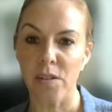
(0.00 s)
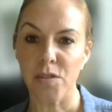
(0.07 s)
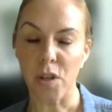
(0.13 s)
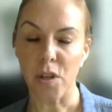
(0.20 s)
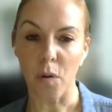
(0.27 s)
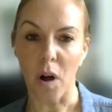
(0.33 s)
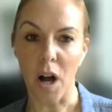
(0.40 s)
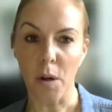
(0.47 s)

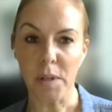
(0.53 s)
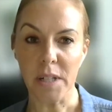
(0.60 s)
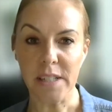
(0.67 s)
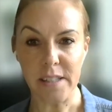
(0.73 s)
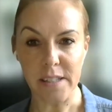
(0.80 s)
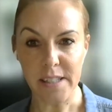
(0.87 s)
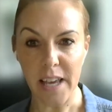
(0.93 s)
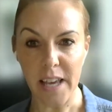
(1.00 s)
So I would
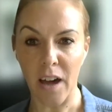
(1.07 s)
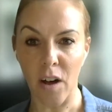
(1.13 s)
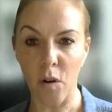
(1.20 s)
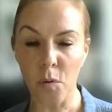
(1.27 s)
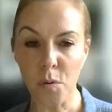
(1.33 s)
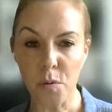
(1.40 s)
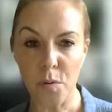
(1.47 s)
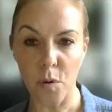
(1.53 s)
listen to
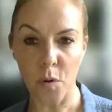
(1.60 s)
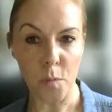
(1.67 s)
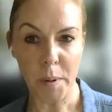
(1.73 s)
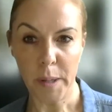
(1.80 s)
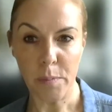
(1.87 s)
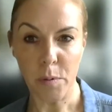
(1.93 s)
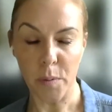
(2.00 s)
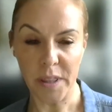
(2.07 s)
all
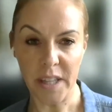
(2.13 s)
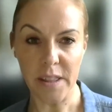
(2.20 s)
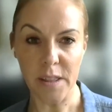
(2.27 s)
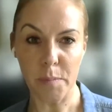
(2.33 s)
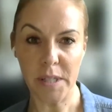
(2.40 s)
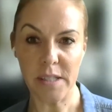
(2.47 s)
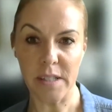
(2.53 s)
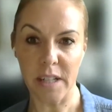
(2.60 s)
people within
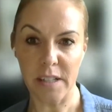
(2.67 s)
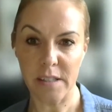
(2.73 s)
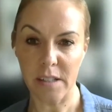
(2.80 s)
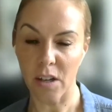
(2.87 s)
the business.